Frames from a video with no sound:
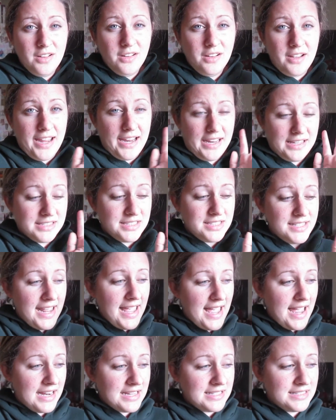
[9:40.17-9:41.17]
like
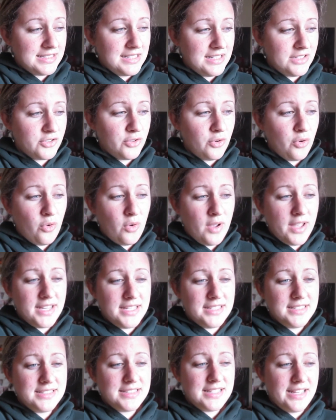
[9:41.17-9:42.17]
snacks and
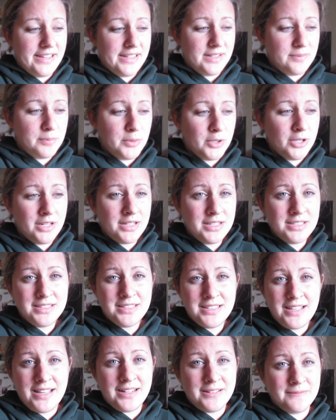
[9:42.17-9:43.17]
toys and
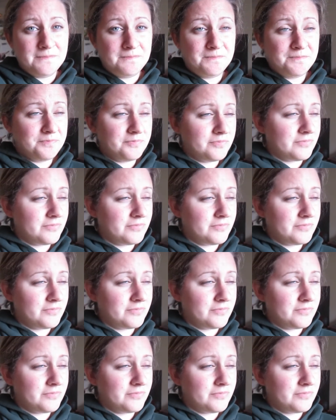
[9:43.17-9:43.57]
books, and